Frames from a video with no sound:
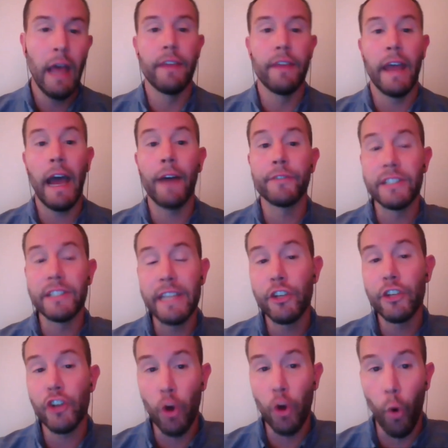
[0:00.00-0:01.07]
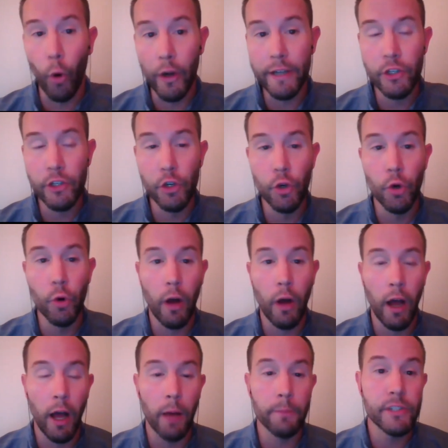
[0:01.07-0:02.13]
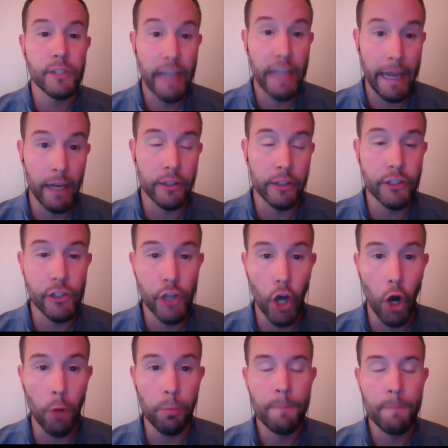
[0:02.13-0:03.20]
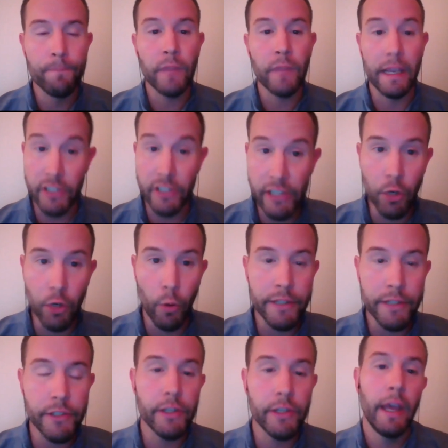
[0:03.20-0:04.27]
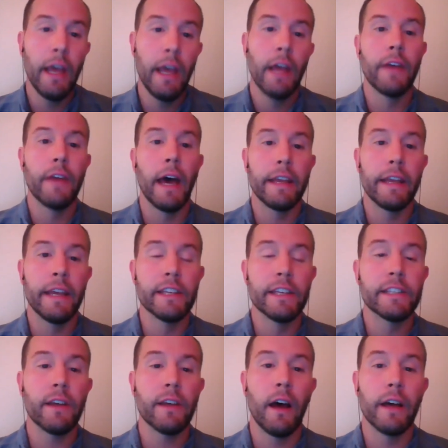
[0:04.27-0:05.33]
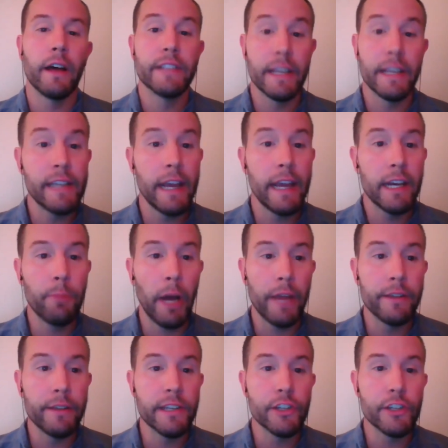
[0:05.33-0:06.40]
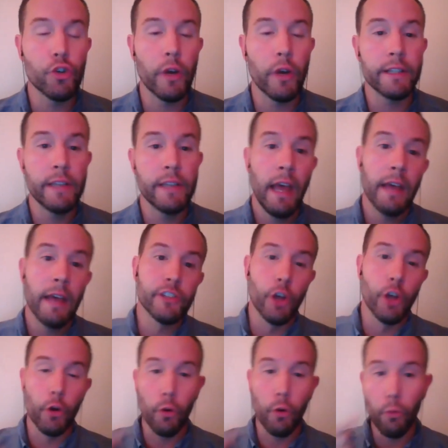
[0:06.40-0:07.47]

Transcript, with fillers: They have to teach according to um, scale and scope and sequence that is uh, dictated by the district. So